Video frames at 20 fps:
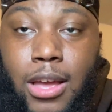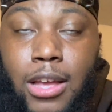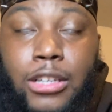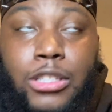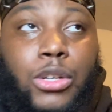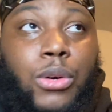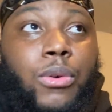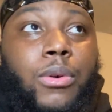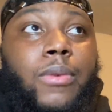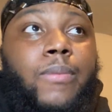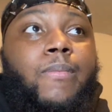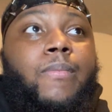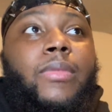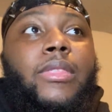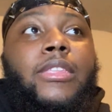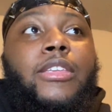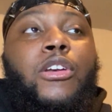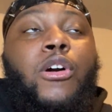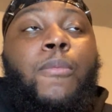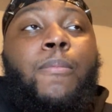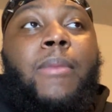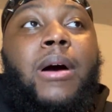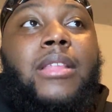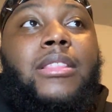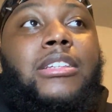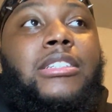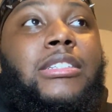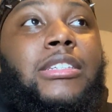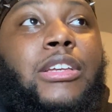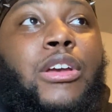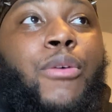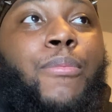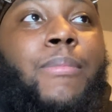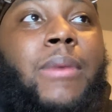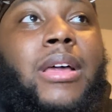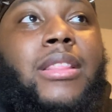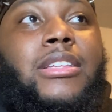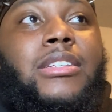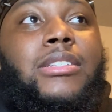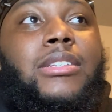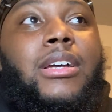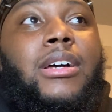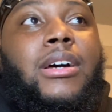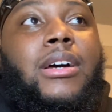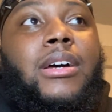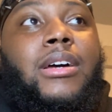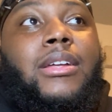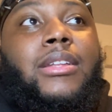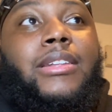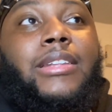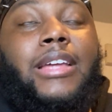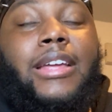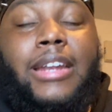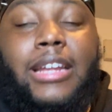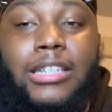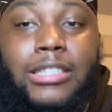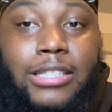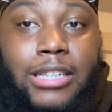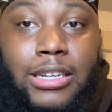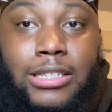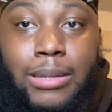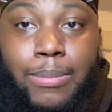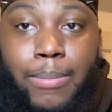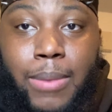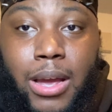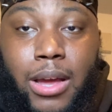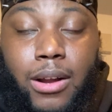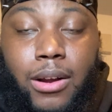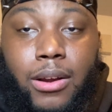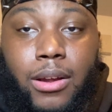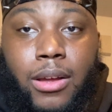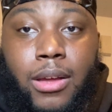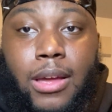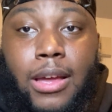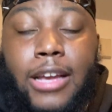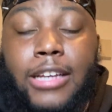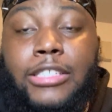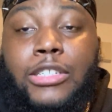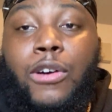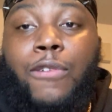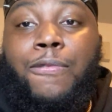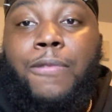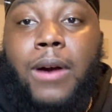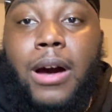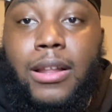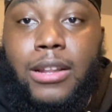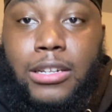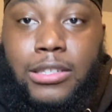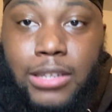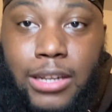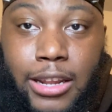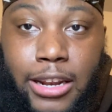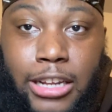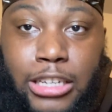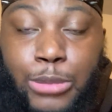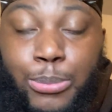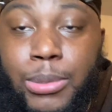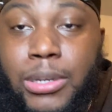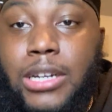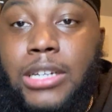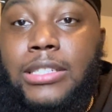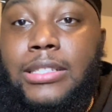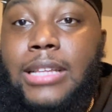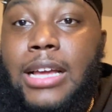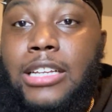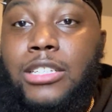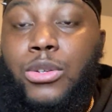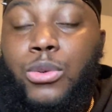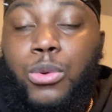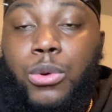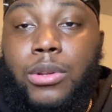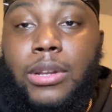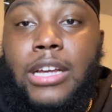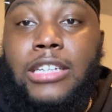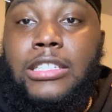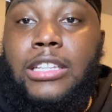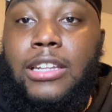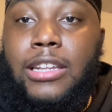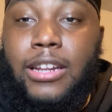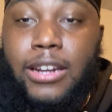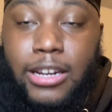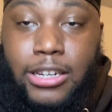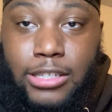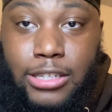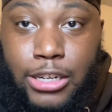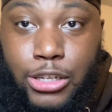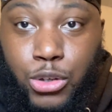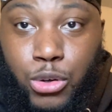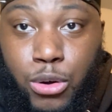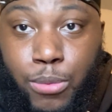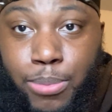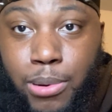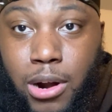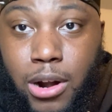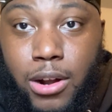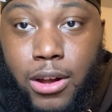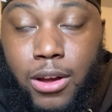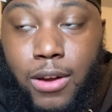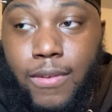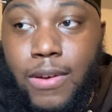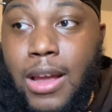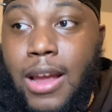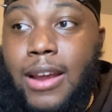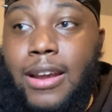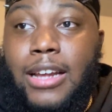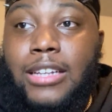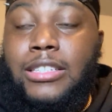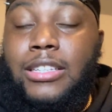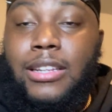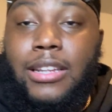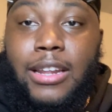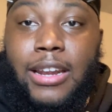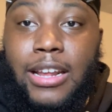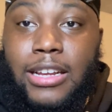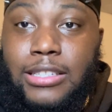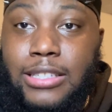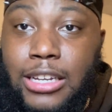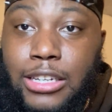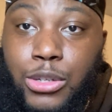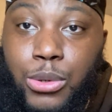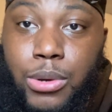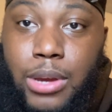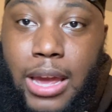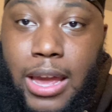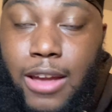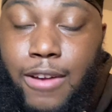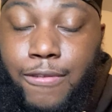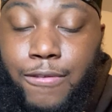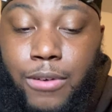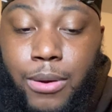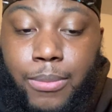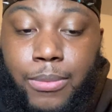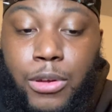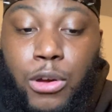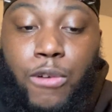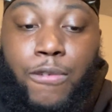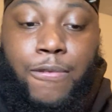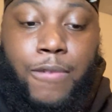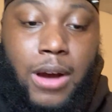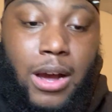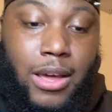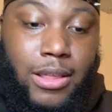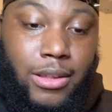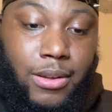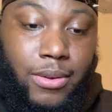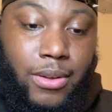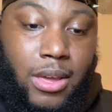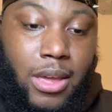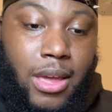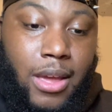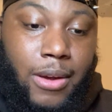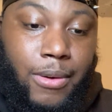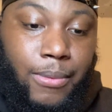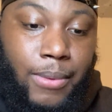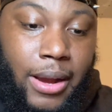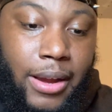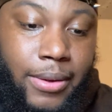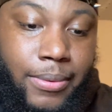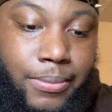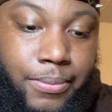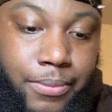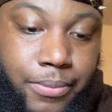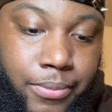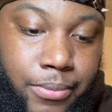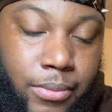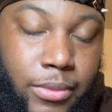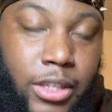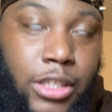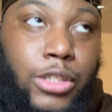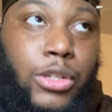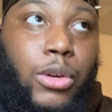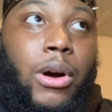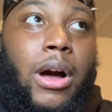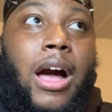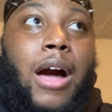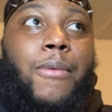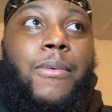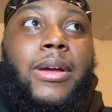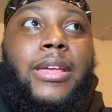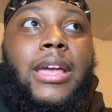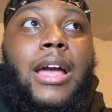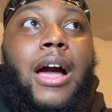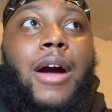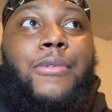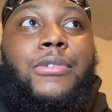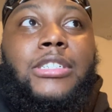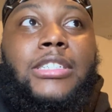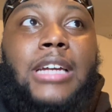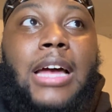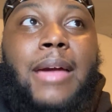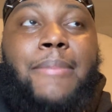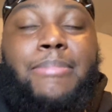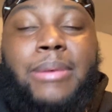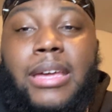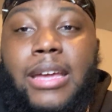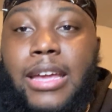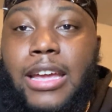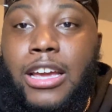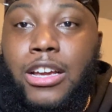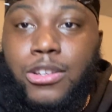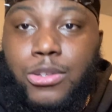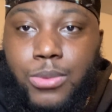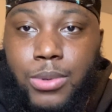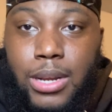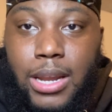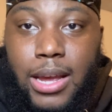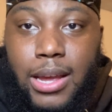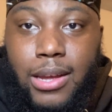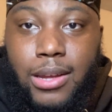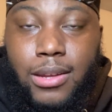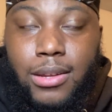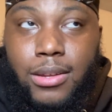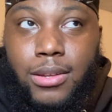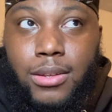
So your mother's your mother's uh lineage doesn't matter. It's your father's lineage because that's who that's the lineage that you're a part of. That's the lineage that you came from, your father, right? So how would Shai be an Israelite?